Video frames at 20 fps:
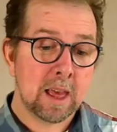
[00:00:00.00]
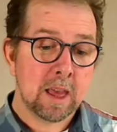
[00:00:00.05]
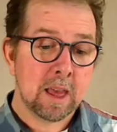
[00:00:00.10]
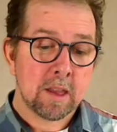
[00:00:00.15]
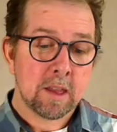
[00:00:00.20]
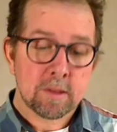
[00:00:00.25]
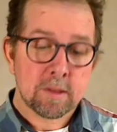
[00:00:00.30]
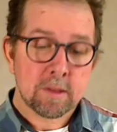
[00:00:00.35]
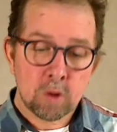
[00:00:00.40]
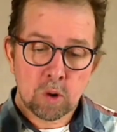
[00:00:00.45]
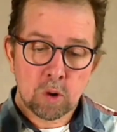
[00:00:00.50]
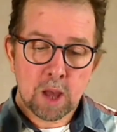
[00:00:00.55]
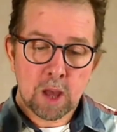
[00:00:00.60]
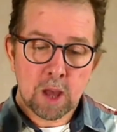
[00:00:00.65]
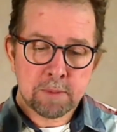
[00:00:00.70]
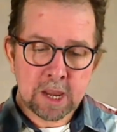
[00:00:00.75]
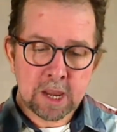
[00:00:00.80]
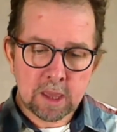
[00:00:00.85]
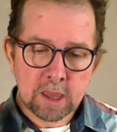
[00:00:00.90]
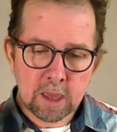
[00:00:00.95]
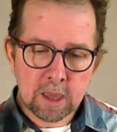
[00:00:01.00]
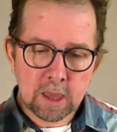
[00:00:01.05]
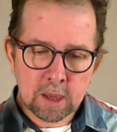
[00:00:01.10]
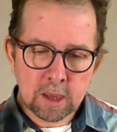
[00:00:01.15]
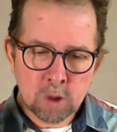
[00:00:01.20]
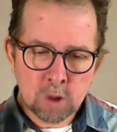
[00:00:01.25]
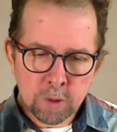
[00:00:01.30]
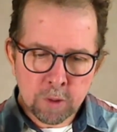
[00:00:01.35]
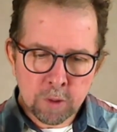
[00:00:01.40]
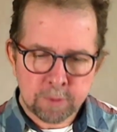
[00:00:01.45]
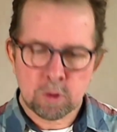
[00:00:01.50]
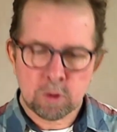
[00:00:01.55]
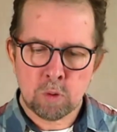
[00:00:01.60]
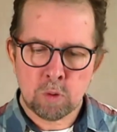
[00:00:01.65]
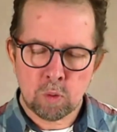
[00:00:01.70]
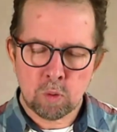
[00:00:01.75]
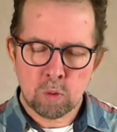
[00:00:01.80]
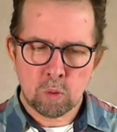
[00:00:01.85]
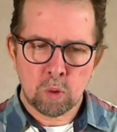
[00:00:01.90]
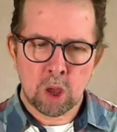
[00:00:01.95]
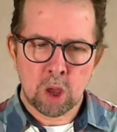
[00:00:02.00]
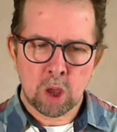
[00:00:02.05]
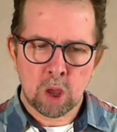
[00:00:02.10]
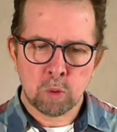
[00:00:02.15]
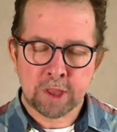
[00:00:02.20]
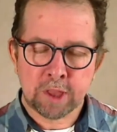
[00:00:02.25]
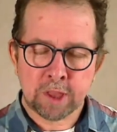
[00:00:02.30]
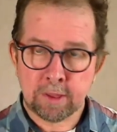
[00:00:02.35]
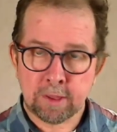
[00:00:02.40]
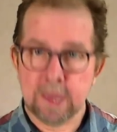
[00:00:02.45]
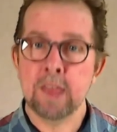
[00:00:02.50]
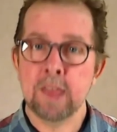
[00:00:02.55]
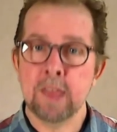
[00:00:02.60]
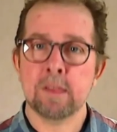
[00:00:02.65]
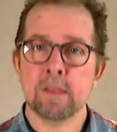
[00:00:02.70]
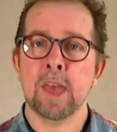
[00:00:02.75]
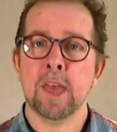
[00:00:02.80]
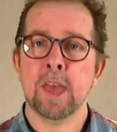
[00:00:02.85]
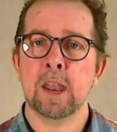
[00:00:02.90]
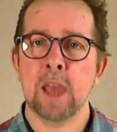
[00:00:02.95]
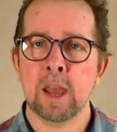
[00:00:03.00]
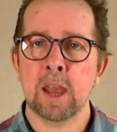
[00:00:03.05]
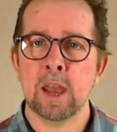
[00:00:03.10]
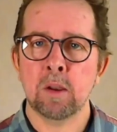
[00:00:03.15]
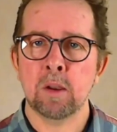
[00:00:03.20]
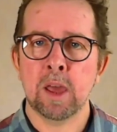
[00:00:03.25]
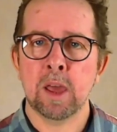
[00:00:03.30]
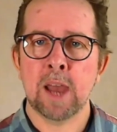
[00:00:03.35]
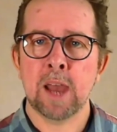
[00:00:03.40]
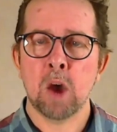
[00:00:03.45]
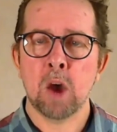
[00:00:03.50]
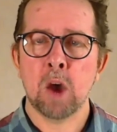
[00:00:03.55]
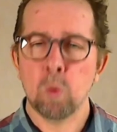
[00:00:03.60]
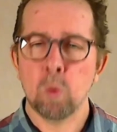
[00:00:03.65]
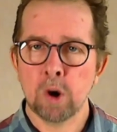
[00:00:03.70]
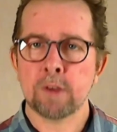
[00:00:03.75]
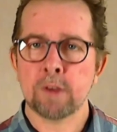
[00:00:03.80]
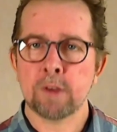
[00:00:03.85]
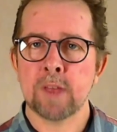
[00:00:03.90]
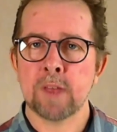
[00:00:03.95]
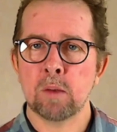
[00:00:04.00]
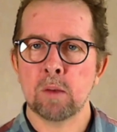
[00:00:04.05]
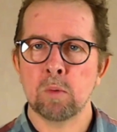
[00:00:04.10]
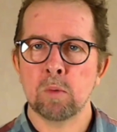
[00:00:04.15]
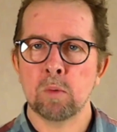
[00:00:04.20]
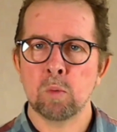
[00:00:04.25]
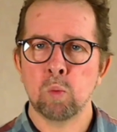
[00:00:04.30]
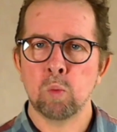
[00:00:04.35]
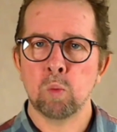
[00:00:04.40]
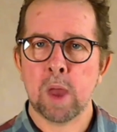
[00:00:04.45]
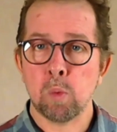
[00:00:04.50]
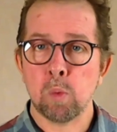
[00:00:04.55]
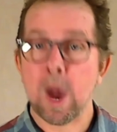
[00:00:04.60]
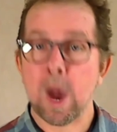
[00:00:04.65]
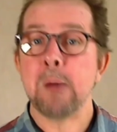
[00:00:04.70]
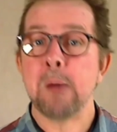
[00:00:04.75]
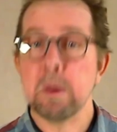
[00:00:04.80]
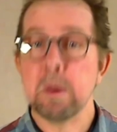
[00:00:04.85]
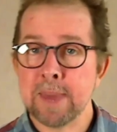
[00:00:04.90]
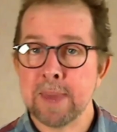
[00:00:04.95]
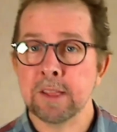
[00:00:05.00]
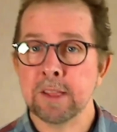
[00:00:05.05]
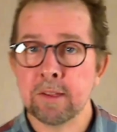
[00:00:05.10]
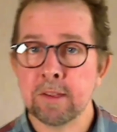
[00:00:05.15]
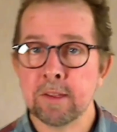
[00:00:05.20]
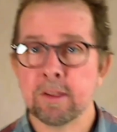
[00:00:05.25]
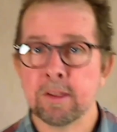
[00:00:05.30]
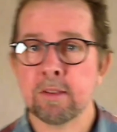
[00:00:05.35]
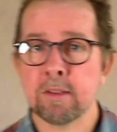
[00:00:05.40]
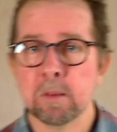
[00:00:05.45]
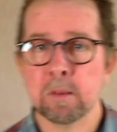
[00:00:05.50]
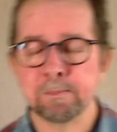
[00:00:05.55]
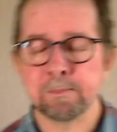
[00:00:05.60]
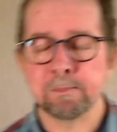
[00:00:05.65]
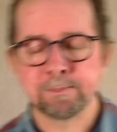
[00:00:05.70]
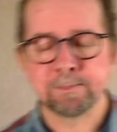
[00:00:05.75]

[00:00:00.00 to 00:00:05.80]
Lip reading: So I'm going to go through what this is and how it works and why we made this system.